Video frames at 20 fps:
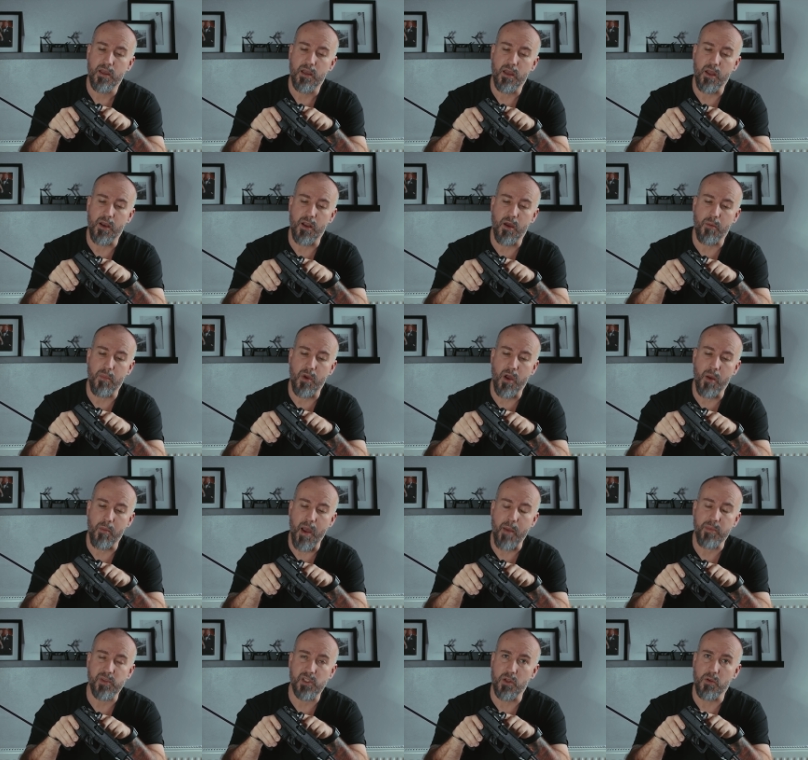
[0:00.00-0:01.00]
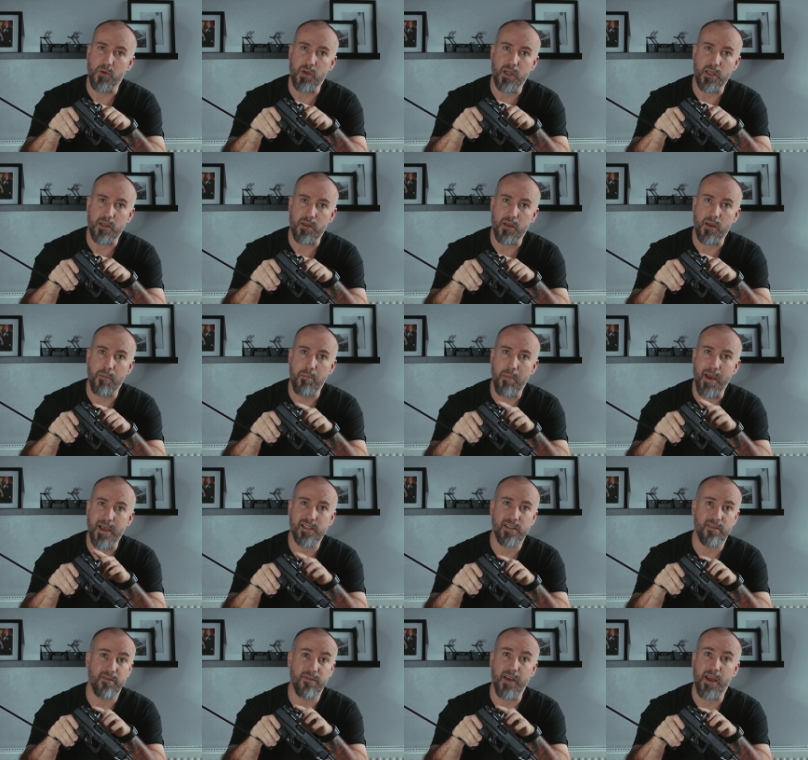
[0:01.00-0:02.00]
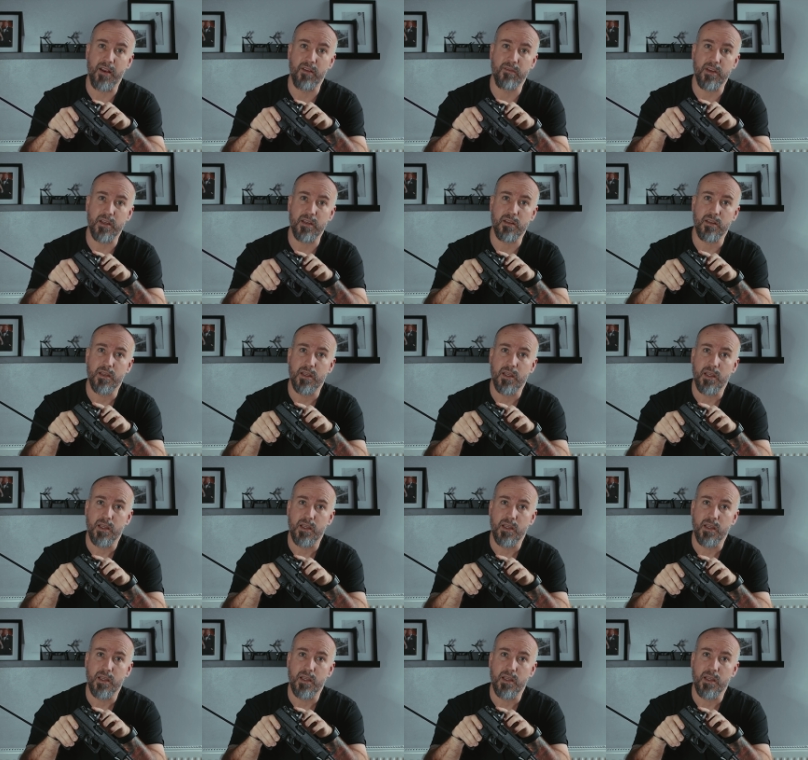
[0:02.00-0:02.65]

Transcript: and I'm absolutely a massive fan of it.